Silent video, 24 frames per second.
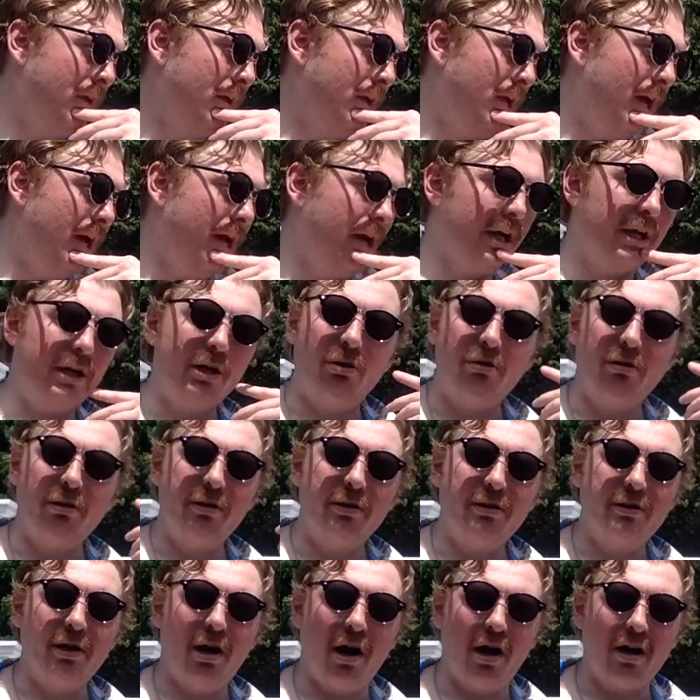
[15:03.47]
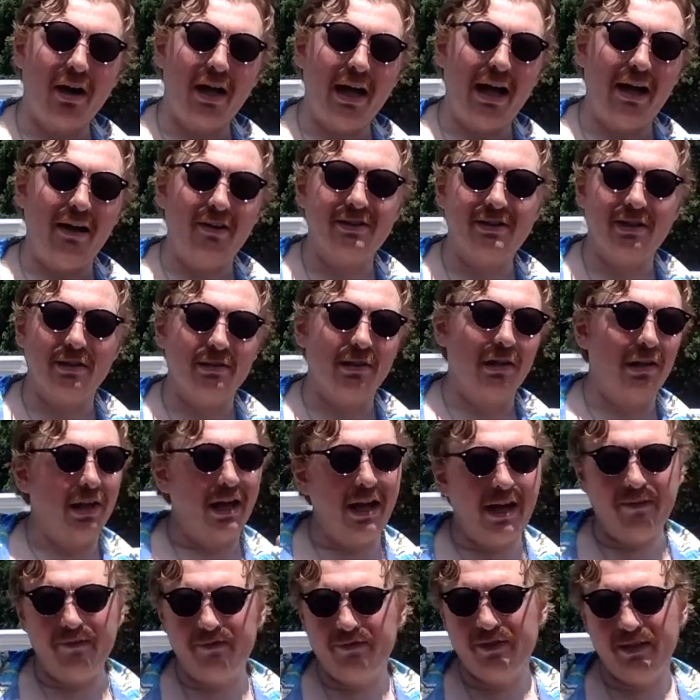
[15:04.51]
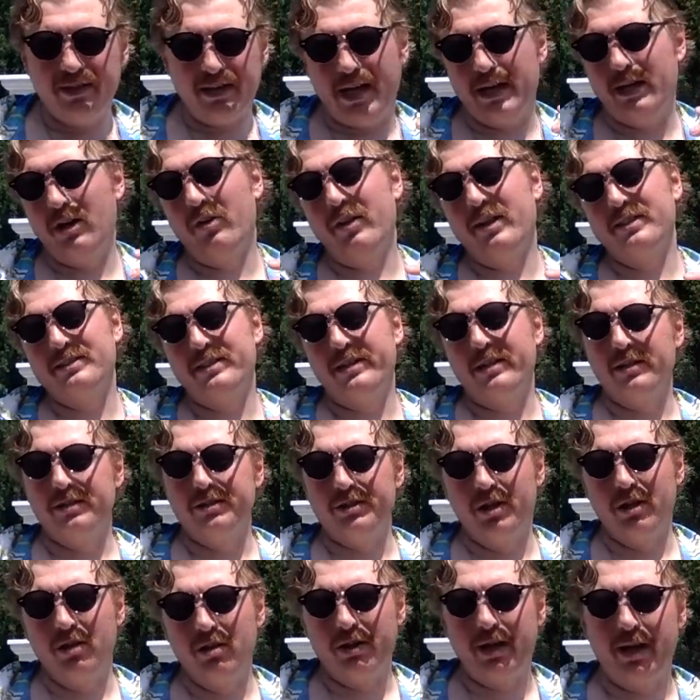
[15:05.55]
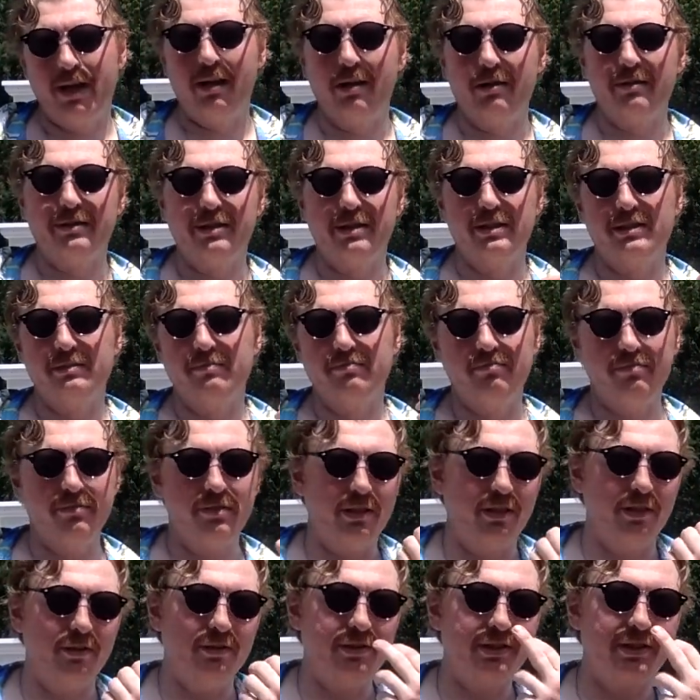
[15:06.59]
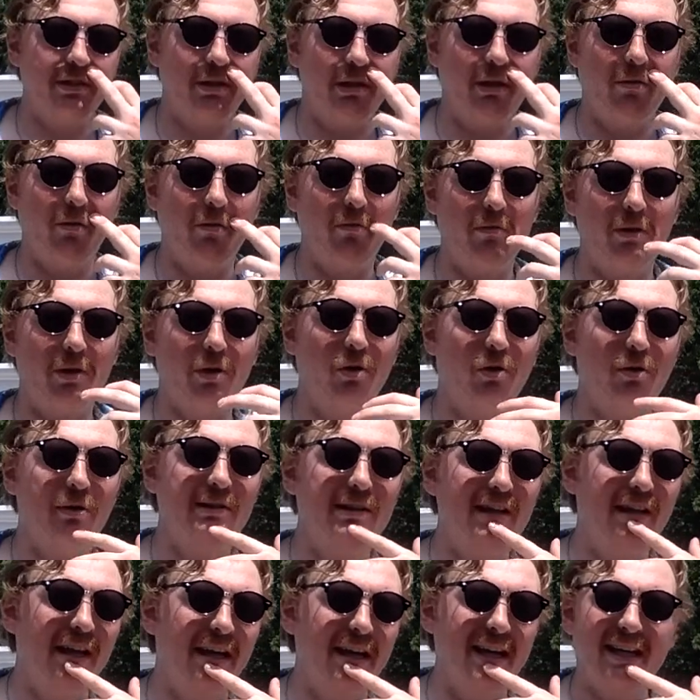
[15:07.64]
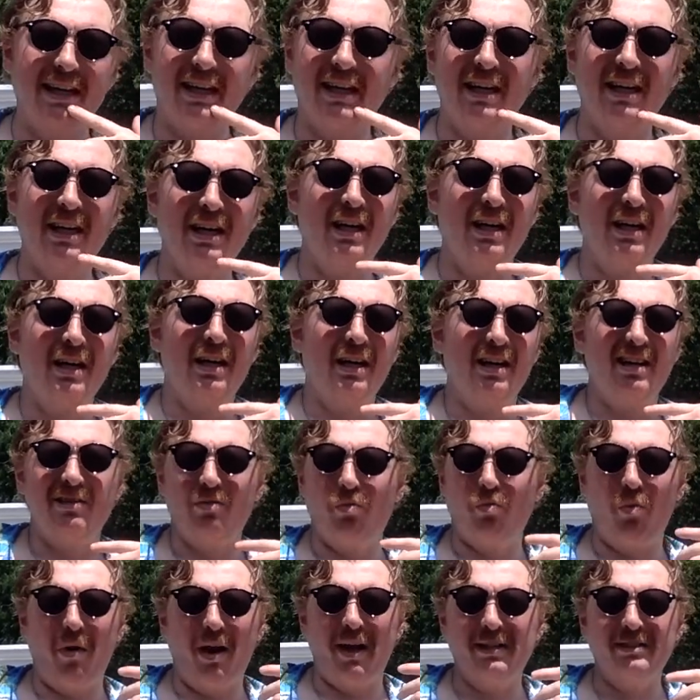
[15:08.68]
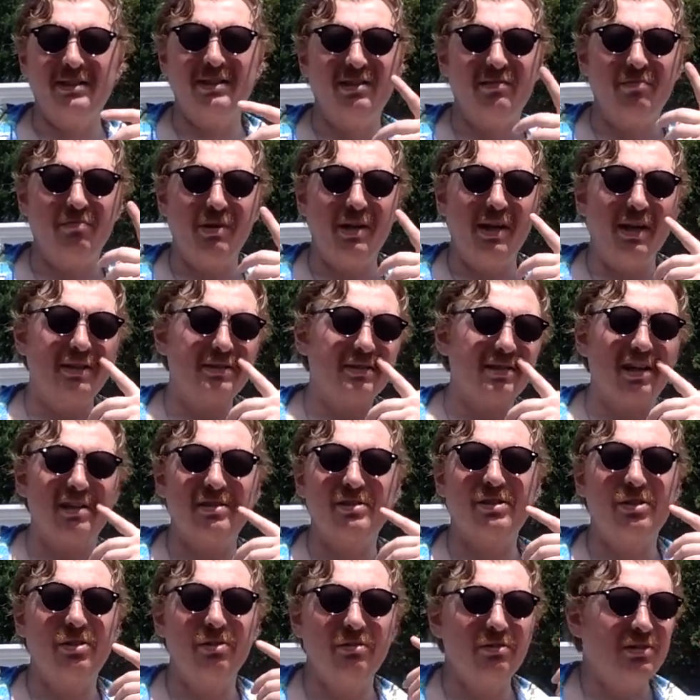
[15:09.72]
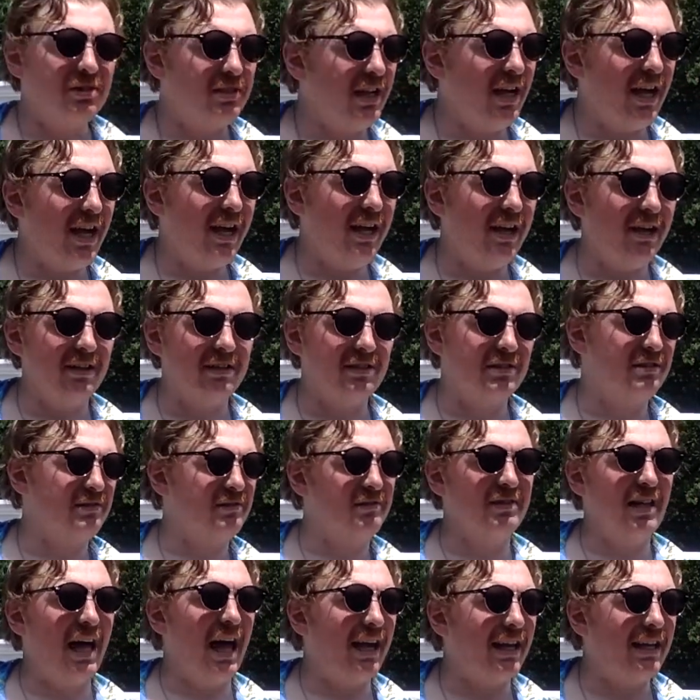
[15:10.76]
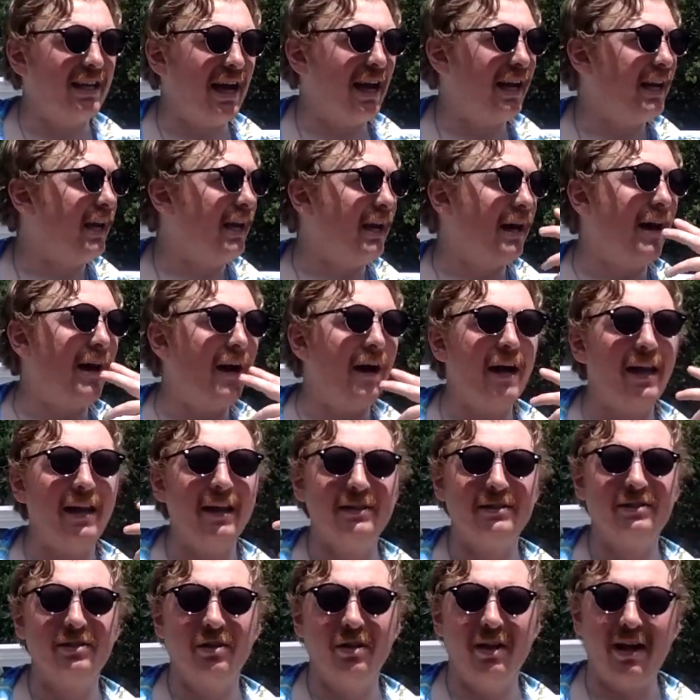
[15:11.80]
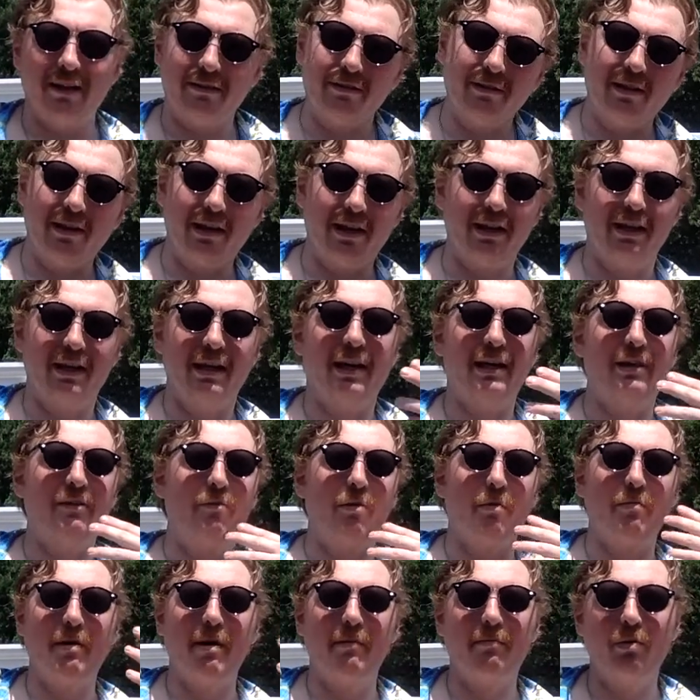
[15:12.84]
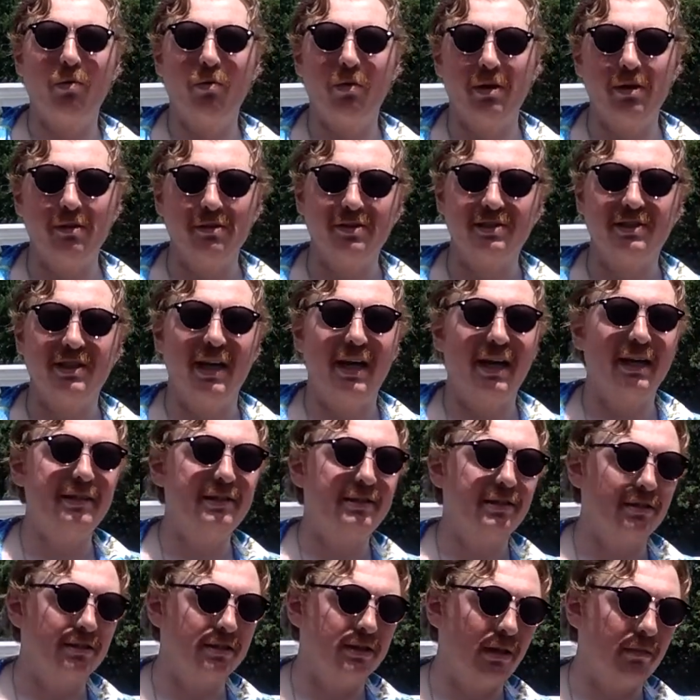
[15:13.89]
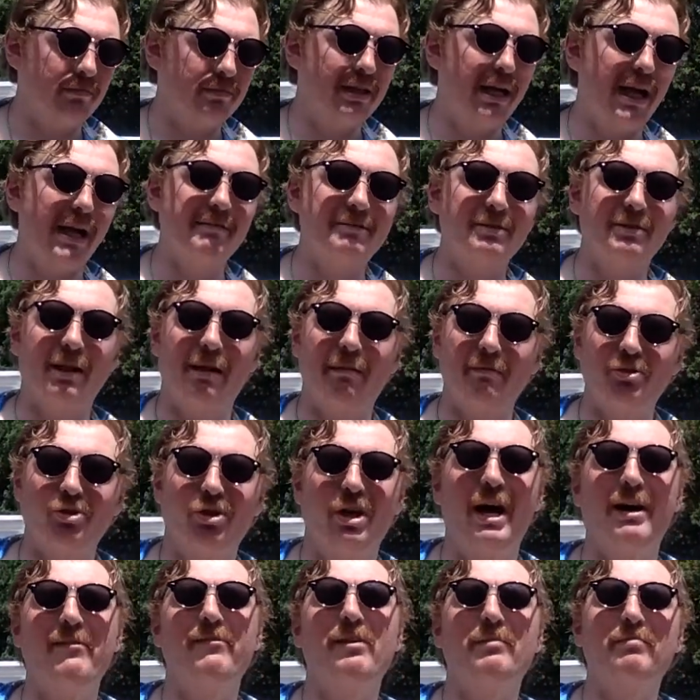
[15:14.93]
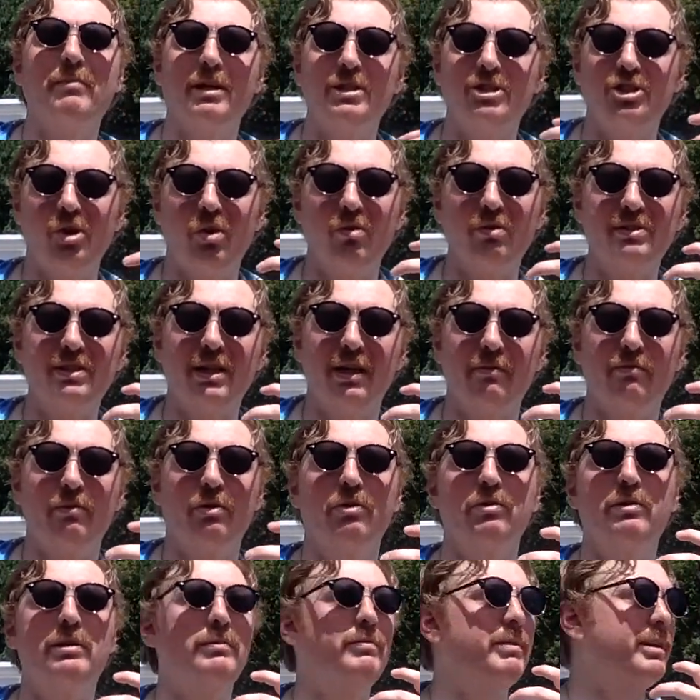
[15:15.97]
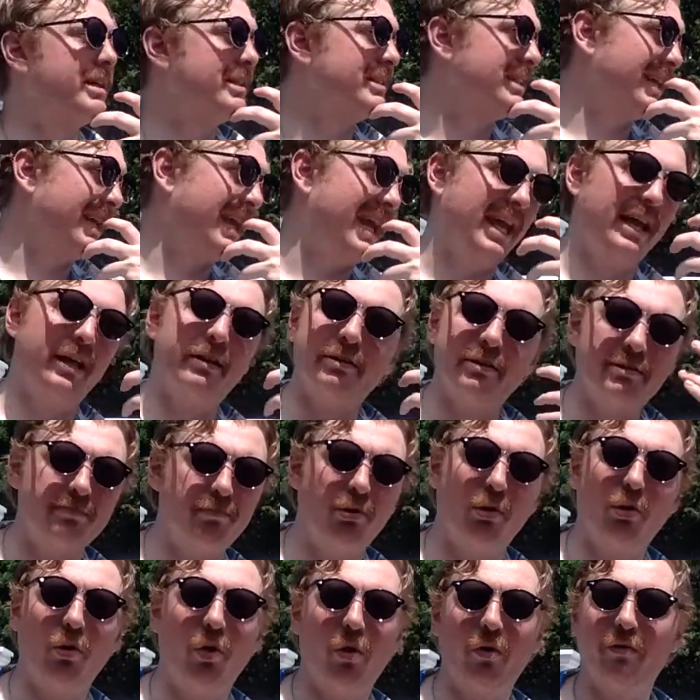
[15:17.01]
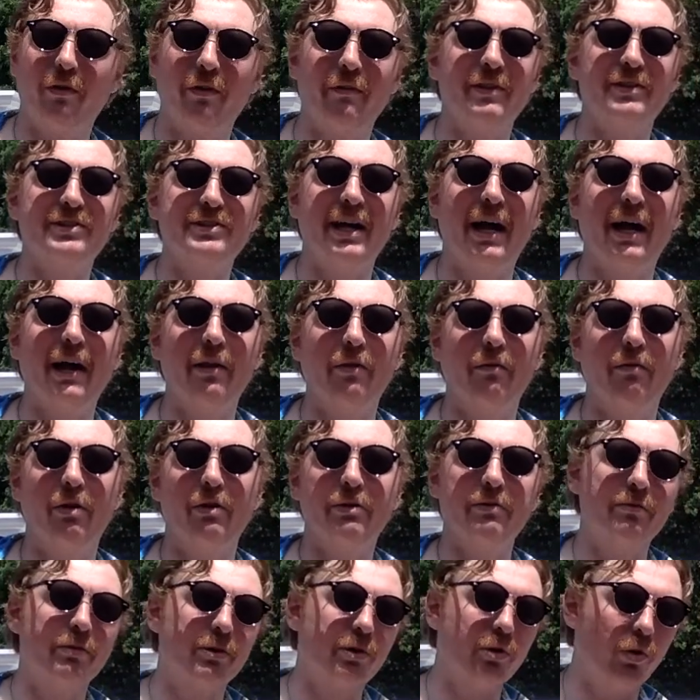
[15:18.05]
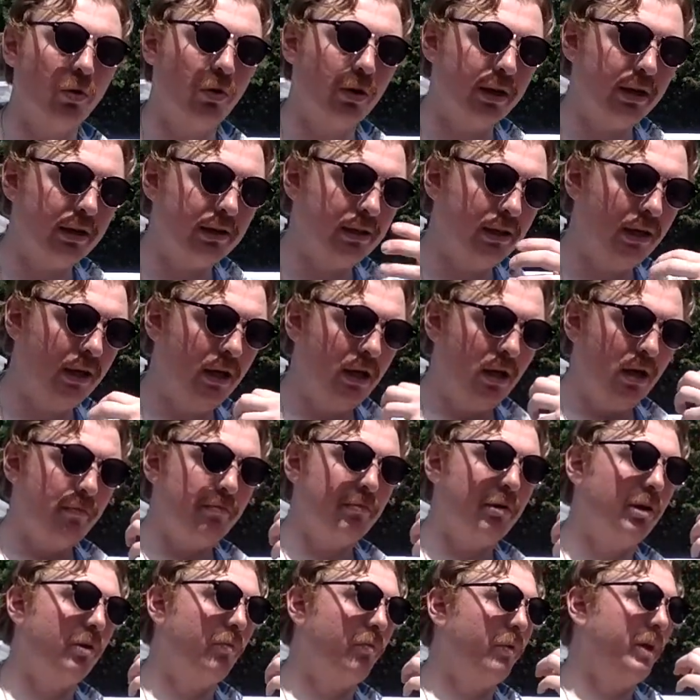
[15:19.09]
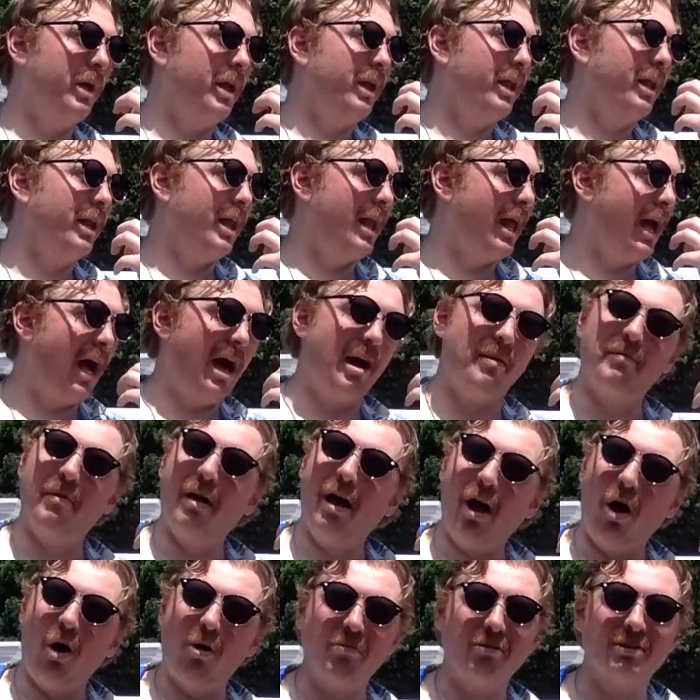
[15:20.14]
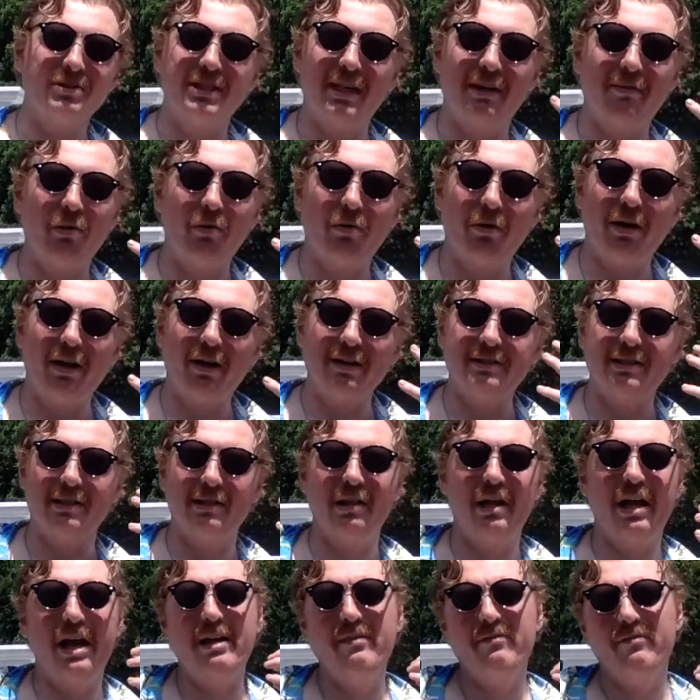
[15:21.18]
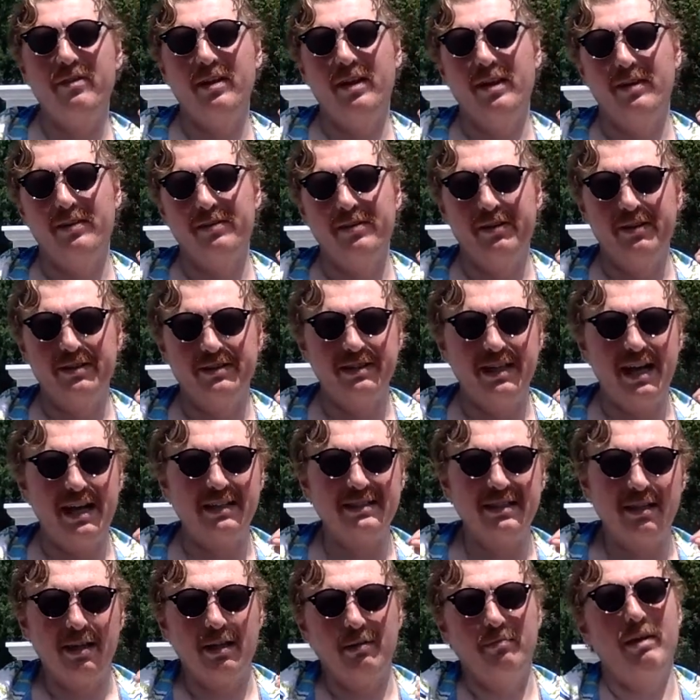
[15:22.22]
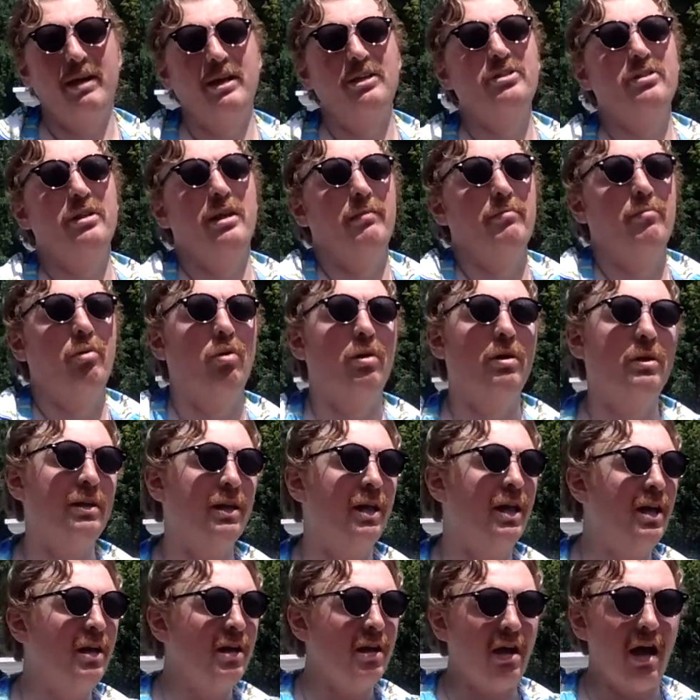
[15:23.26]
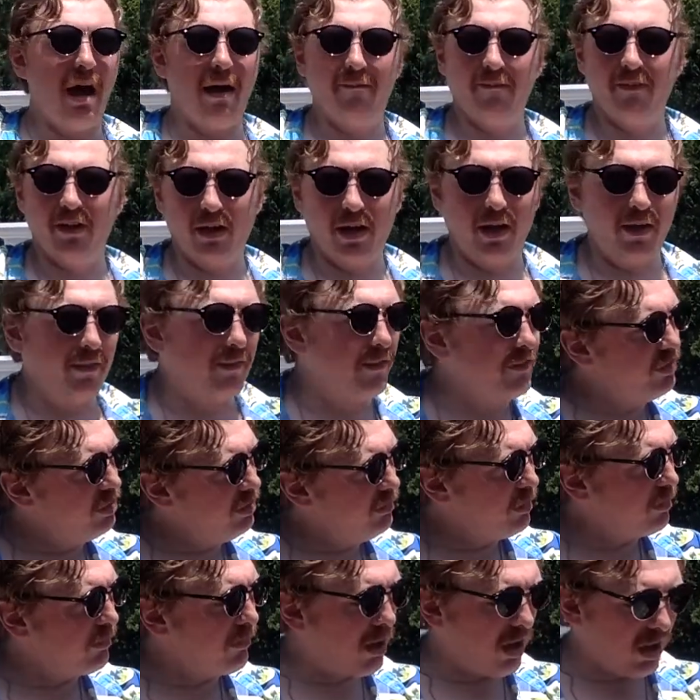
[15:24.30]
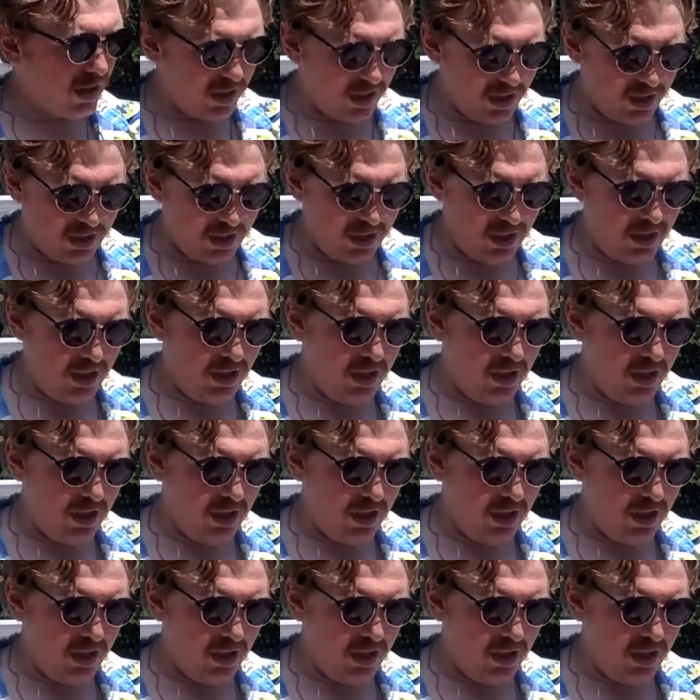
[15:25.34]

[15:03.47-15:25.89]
to the doghouse on the left. I know that's not a joke, and it'll just Siri will record like rice and beans on Tuesday is $9.99, and so you have to like kind of remember what you said. So sometimes when I'm driving, my jokes get ruined because I can't just pull over on the side of the road and record it. But when I'm almost everywhere else in life and there's not something majorly important, I've done it in the supermarket.